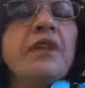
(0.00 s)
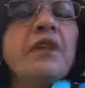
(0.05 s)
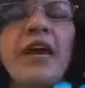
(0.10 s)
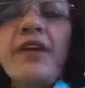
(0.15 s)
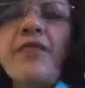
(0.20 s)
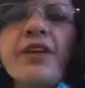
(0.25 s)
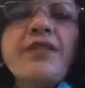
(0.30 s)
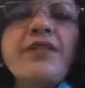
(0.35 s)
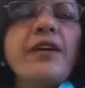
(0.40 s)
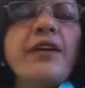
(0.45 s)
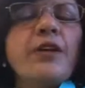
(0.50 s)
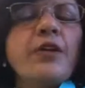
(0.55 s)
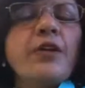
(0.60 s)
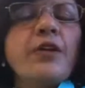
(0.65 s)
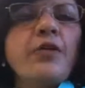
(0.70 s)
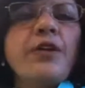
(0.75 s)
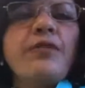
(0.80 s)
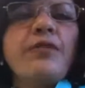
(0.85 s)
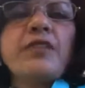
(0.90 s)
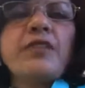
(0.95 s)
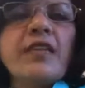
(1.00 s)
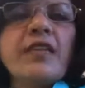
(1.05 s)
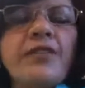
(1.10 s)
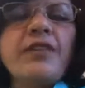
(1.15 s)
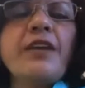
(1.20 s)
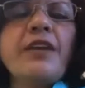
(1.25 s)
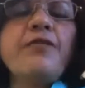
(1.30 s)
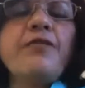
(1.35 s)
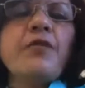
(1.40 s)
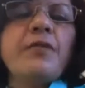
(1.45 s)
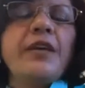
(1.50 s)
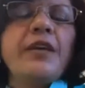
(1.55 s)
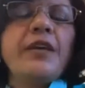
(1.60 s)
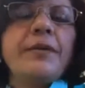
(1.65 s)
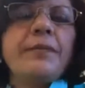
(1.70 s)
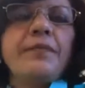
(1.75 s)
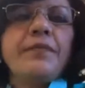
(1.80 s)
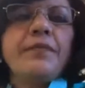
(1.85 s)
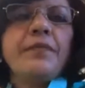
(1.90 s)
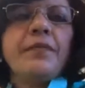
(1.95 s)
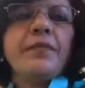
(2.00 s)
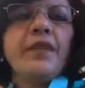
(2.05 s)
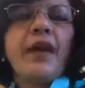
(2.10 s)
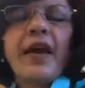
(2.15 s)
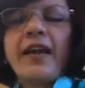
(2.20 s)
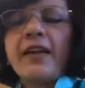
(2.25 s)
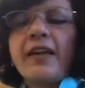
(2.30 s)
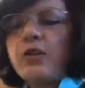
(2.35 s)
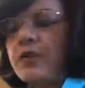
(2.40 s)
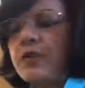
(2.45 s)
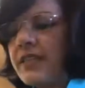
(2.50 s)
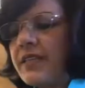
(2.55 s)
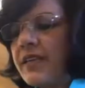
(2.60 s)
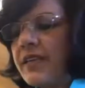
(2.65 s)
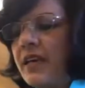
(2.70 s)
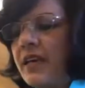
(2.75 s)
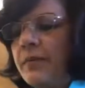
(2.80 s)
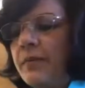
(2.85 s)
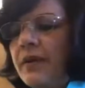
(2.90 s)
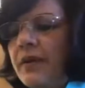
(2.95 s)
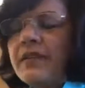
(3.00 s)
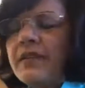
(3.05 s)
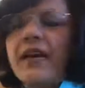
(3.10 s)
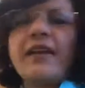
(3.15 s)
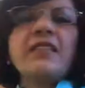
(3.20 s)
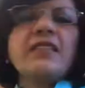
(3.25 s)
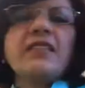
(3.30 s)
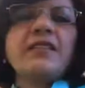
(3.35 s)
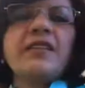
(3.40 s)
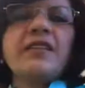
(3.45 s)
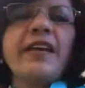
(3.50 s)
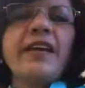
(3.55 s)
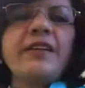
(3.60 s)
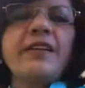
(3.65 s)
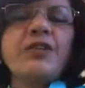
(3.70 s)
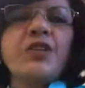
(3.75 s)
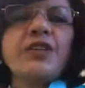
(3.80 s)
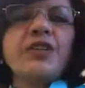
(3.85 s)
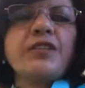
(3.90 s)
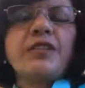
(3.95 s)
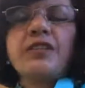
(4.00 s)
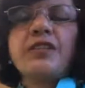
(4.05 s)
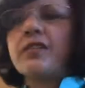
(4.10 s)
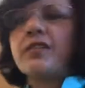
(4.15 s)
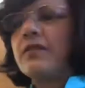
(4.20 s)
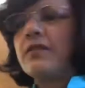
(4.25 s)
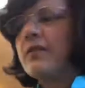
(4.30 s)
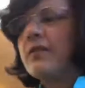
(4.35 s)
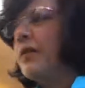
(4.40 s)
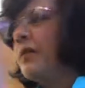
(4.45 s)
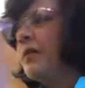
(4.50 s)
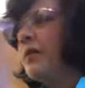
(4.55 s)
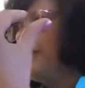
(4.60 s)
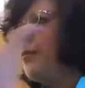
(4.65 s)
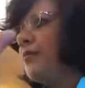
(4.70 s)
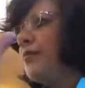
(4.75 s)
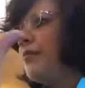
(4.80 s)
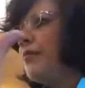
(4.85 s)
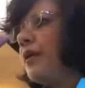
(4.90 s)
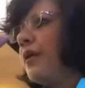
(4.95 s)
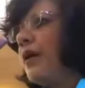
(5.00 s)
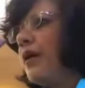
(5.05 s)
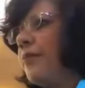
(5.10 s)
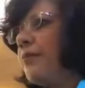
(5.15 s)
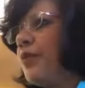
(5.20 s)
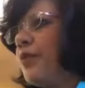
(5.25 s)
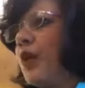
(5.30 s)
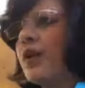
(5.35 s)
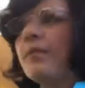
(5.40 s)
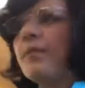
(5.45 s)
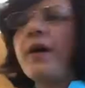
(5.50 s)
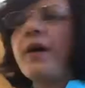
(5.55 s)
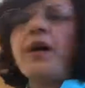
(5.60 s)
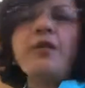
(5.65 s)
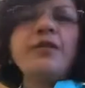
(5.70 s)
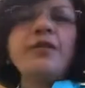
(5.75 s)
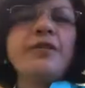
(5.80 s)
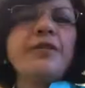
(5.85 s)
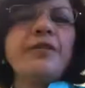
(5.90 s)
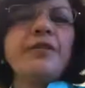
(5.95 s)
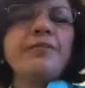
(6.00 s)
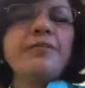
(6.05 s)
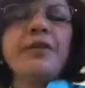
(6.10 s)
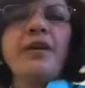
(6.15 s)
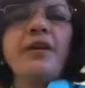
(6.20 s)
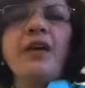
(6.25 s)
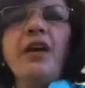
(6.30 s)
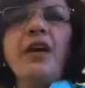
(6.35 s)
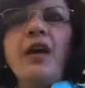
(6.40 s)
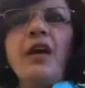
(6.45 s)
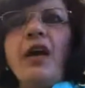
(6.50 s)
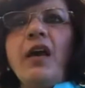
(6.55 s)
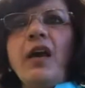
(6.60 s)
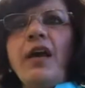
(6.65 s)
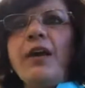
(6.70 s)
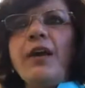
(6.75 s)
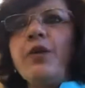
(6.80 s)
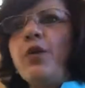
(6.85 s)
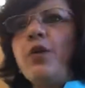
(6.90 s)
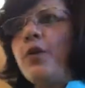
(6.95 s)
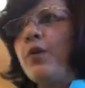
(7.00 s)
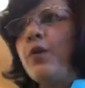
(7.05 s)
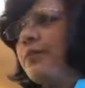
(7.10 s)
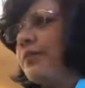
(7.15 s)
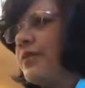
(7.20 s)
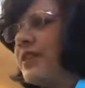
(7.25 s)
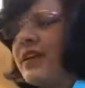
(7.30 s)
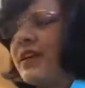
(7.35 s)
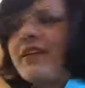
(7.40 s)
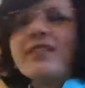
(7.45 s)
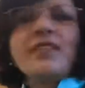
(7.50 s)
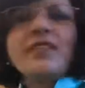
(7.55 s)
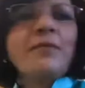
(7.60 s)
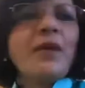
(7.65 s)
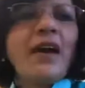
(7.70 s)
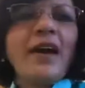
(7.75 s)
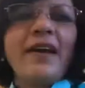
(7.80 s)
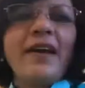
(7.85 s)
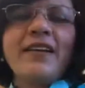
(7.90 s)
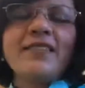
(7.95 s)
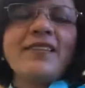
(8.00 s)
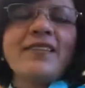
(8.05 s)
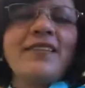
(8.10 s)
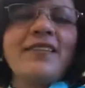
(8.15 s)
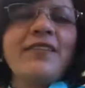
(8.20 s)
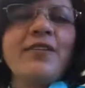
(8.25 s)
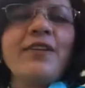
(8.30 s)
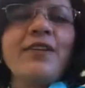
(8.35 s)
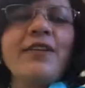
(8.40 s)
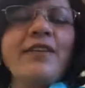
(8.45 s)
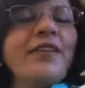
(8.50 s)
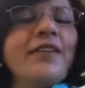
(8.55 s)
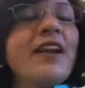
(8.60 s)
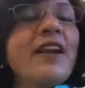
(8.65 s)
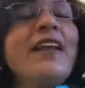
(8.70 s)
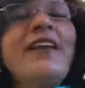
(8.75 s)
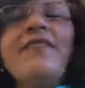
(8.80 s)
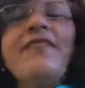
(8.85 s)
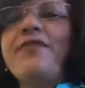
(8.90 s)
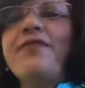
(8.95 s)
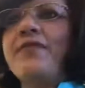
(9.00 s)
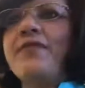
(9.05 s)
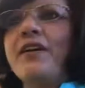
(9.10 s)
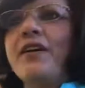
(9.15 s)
everything. He was everything for me. And to see him in that state just brought about, tears in my eyes and a relief